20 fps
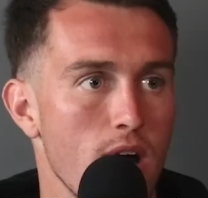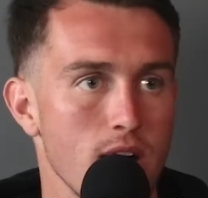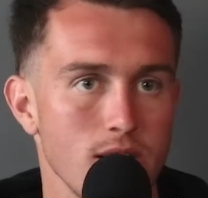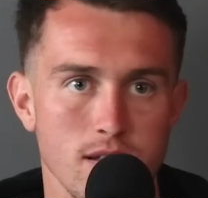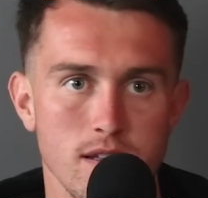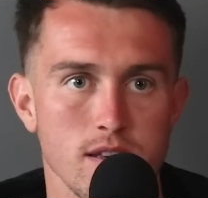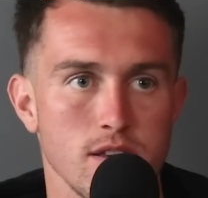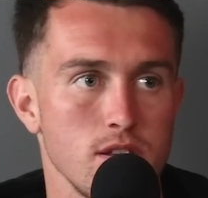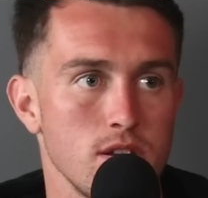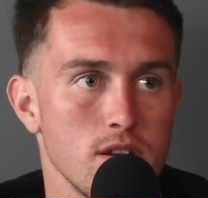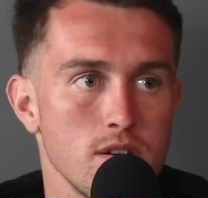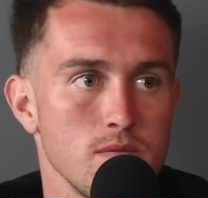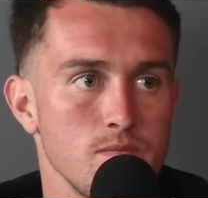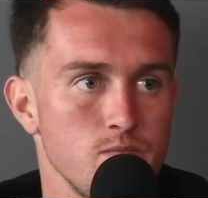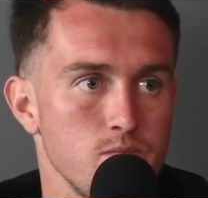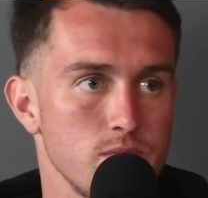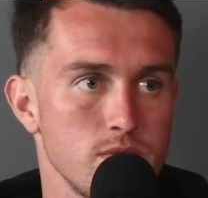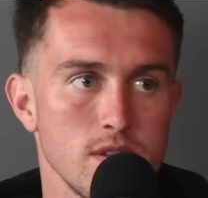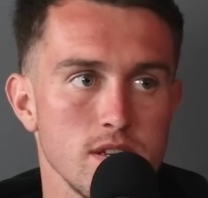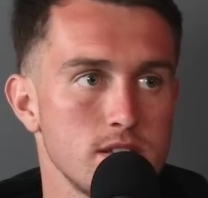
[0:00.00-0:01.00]
wow, like, you
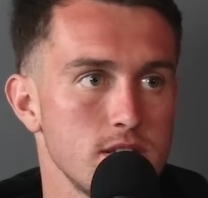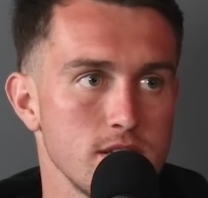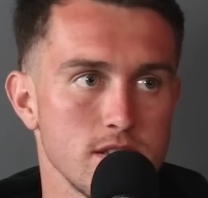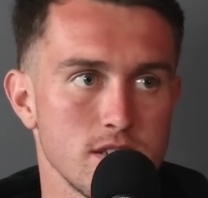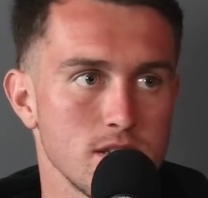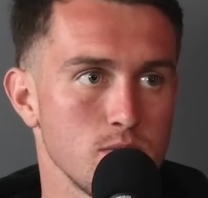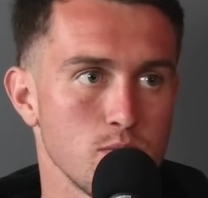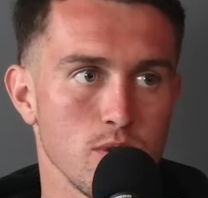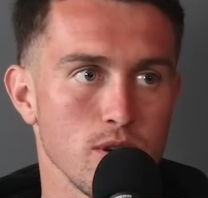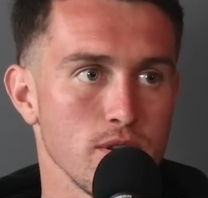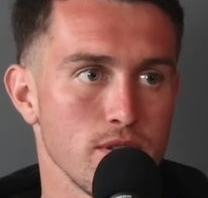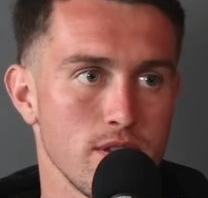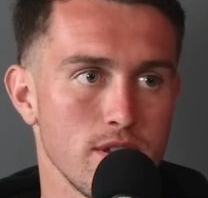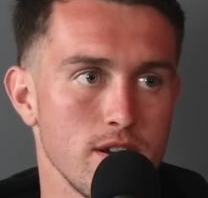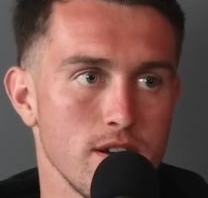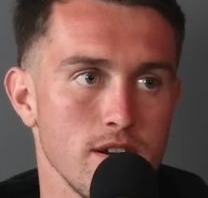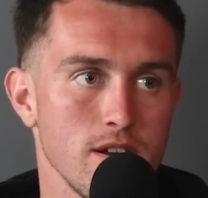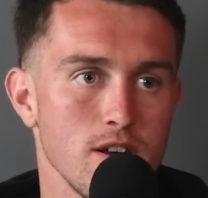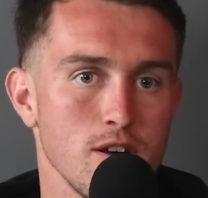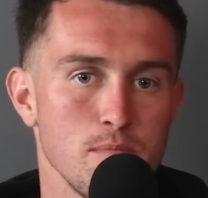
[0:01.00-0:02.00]
know, this isn't
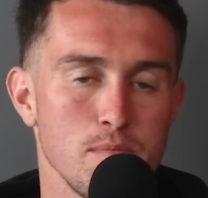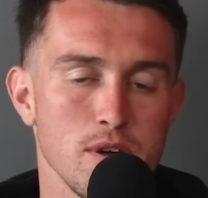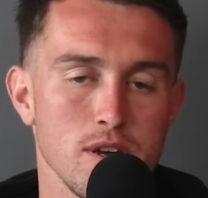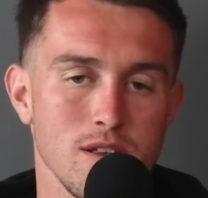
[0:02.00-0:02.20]
worth it at all.